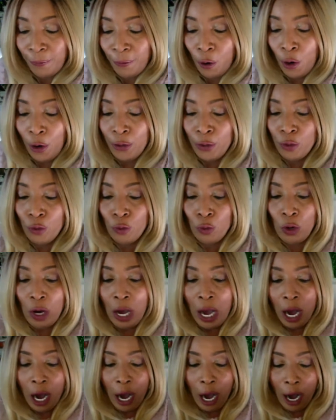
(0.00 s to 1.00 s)
for you
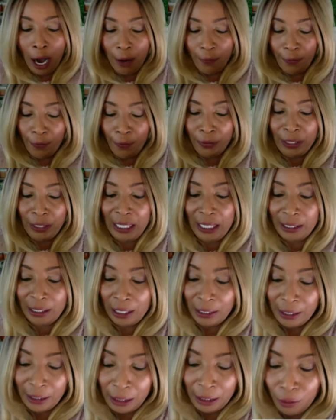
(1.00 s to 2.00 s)
off these
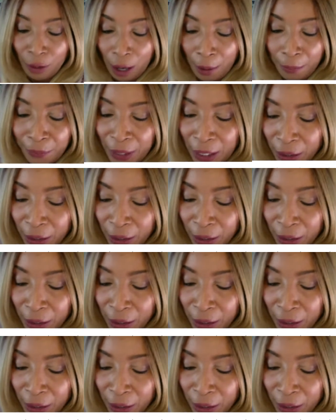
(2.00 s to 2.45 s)
serum.